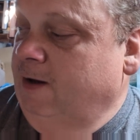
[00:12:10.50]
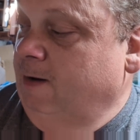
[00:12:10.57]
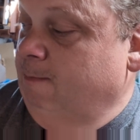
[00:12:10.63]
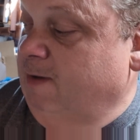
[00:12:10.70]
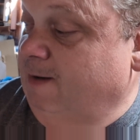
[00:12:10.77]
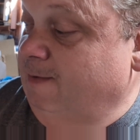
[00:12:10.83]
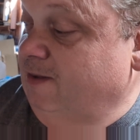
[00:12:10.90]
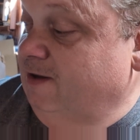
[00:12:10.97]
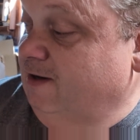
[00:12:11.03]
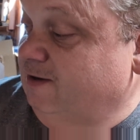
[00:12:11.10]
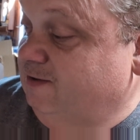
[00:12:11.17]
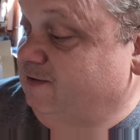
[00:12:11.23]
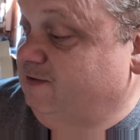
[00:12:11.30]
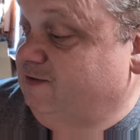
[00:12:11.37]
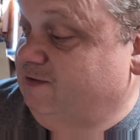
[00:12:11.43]
Maybe
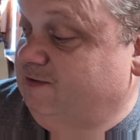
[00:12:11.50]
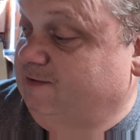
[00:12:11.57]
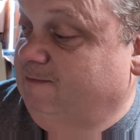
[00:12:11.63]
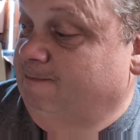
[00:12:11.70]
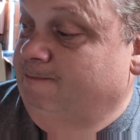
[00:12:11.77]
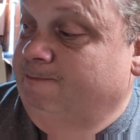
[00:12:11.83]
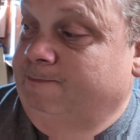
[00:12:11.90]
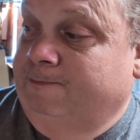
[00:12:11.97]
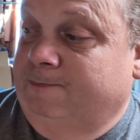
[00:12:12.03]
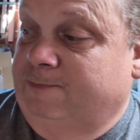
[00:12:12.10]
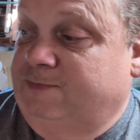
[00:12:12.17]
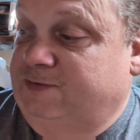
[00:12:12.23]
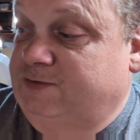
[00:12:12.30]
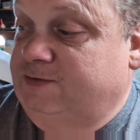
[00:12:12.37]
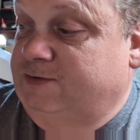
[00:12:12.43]
that's
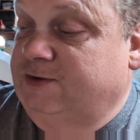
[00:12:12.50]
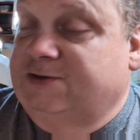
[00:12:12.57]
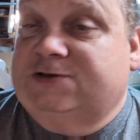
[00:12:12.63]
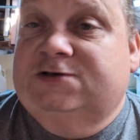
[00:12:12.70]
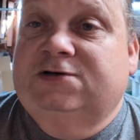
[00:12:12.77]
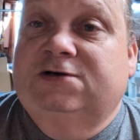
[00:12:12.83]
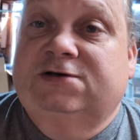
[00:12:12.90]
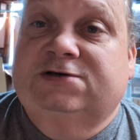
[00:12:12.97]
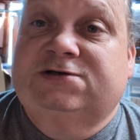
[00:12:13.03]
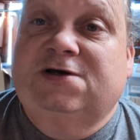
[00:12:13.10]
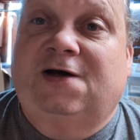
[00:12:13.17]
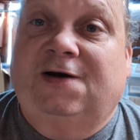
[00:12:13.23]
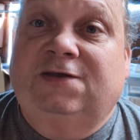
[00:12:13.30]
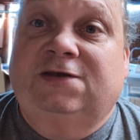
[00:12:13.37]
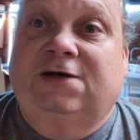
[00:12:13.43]
just a
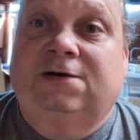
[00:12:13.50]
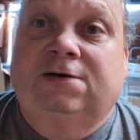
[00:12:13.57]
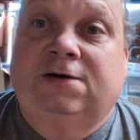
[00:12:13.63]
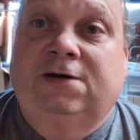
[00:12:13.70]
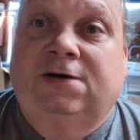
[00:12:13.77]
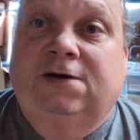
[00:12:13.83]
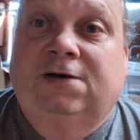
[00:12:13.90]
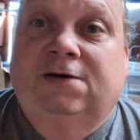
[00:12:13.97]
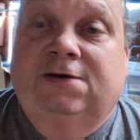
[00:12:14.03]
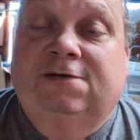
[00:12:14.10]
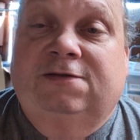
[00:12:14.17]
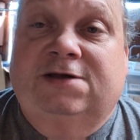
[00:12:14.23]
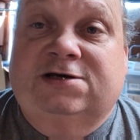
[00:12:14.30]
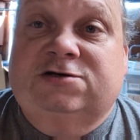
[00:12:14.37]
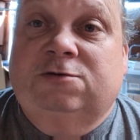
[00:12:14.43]
sign that
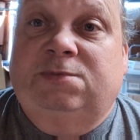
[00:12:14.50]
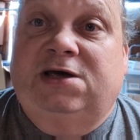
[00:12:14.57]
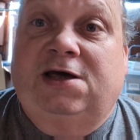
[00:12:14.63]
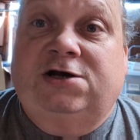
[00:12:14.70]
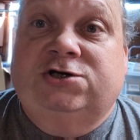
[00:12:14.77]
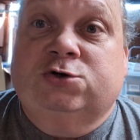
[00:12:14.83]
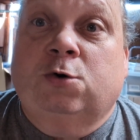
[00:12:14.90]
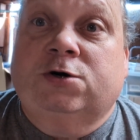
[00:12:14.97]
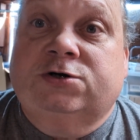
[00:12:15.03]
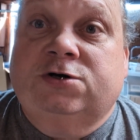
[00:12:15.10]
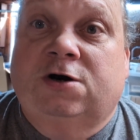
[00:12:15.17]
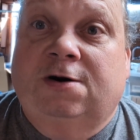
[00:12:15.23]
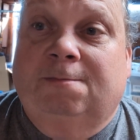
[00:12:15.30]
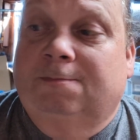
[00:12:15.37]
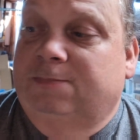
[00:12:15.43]
this will be a
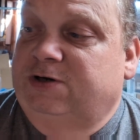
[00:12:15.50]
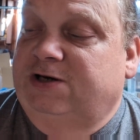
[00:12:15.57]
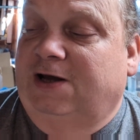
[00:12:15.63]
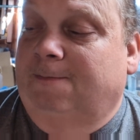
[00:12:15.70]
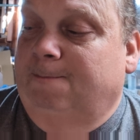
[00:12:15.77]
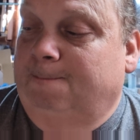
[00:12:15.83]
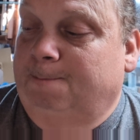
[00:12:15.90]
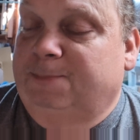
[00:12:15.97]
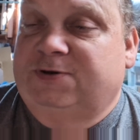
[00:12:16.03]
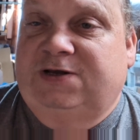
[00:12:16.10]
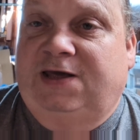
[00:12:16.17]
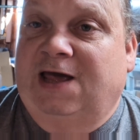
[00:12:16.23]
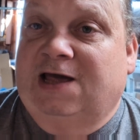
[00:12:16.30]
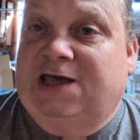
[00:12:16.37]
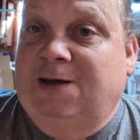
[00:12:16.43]
short-term dip.
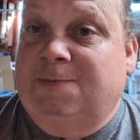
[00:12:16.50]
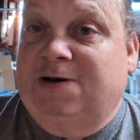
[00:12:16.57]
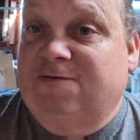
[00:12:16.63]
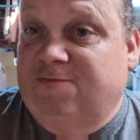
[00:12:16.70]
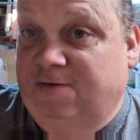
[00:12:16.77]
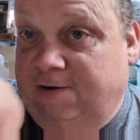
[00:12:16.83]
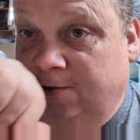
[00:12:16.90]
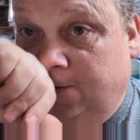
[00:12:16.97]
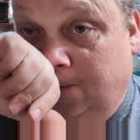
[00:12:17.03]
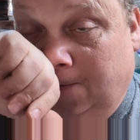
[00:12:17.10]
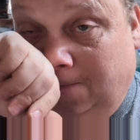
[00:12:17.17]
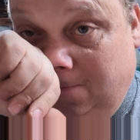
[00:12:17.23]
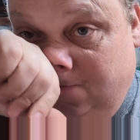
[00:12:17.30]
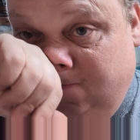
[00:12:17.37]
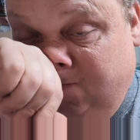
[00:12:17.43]
Can't keep it in very long.
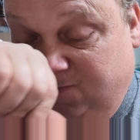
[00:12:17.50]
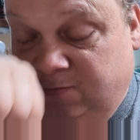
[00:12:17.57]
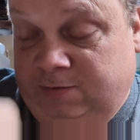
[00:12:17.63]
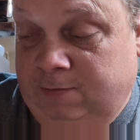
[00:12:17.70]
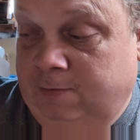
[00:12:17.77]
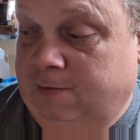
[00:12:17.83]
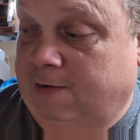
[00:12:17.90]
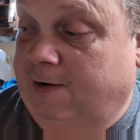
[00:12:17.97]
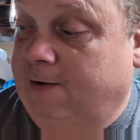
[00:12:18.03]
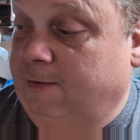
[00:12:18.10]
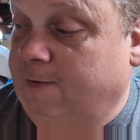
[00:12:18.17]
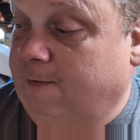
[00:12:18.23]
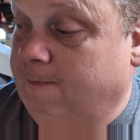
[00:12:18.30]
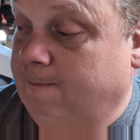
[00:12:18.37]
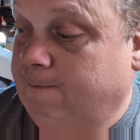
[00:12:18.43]
I don't
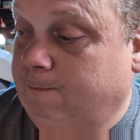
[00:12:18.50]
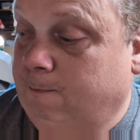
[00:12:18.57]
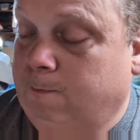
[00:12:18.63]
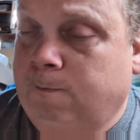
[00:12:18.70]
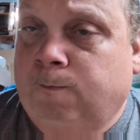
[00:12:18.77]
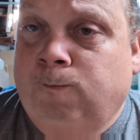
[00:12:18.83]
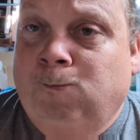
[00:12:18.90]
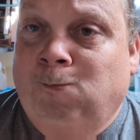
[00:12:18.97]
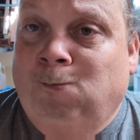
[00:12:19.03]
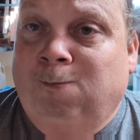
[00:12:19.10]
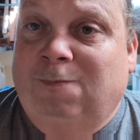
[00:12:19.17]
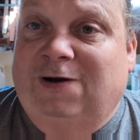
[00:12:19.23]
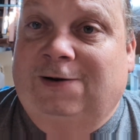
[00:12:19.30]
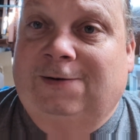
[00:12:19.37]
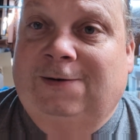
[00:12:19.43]
know.
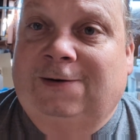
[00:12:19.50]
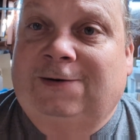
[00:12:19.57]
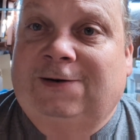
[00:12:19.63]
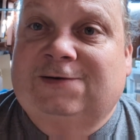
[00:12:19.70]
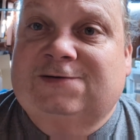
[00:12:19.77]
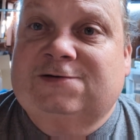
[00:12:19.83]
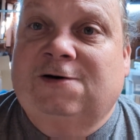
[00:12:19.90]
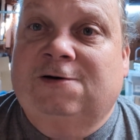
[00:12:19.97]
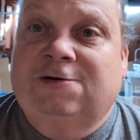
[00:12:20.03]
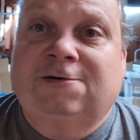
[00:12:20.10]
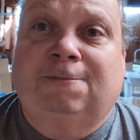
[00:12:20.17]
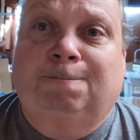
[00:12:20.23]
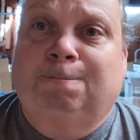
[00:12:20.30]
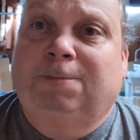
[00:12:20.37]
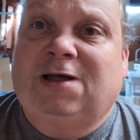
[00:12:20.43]
But it is starting
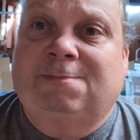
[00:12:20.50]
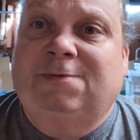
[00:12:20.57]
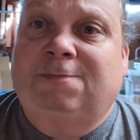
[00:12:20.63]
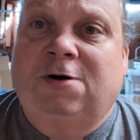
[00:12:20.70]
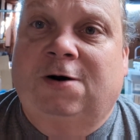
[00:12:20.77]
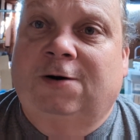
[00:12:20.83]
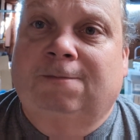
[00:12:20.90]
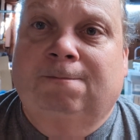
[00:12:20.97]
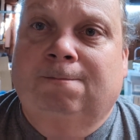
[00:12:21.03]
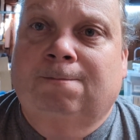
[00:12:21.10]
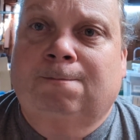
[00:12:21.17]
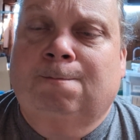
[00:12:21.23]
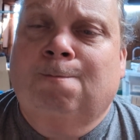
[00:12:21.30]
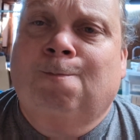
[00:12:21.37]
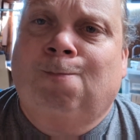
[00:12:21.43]
to come apart.
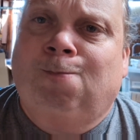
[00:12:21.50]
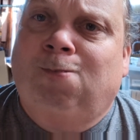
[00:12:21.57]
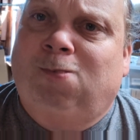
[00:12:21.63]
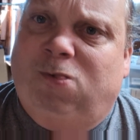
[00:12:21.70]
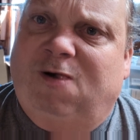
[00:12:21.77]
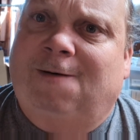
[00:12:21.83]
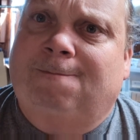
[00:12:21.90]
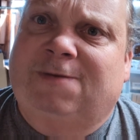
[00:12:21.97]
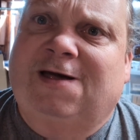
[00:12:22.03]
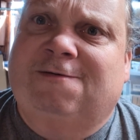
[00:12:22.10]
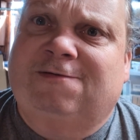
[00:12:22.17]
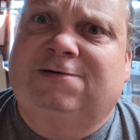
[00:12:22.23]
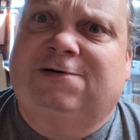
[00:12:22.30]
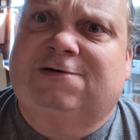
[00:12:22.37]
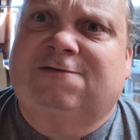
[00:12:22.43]
I'm
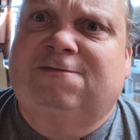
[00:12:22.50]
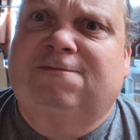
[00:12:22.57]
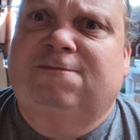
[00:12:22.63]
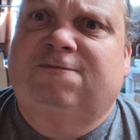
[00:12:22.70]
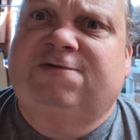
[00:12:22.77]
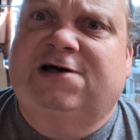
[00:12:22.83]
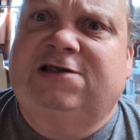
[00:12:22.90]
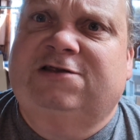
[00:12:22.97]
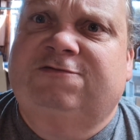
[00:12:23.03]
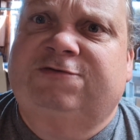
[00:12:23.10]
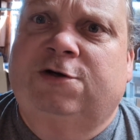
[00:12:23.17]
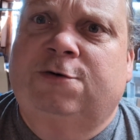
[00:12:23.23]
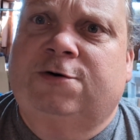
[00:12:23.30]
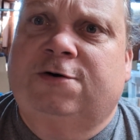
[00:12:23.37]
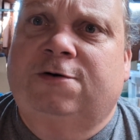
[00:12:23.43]
having to fight the
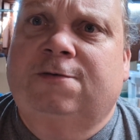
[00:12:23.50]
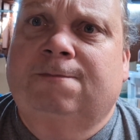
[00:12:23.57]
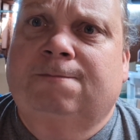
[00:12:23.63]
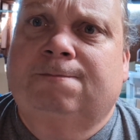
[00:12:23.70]
floaters.